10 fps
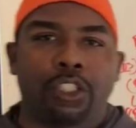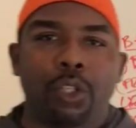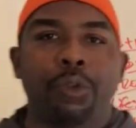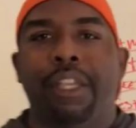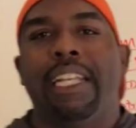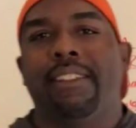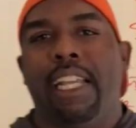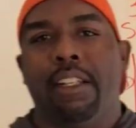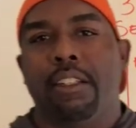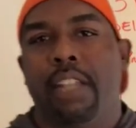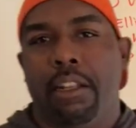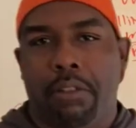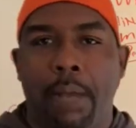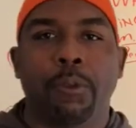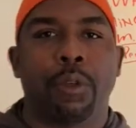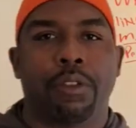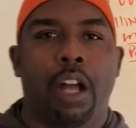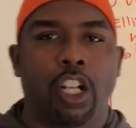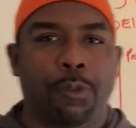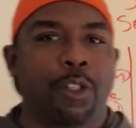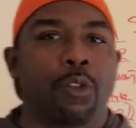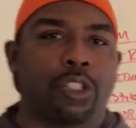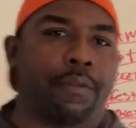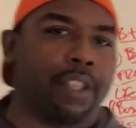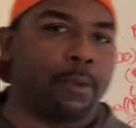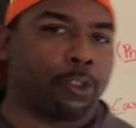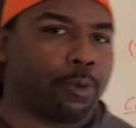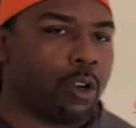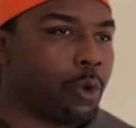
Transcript: two things that comes with entrepreneurship for the most part.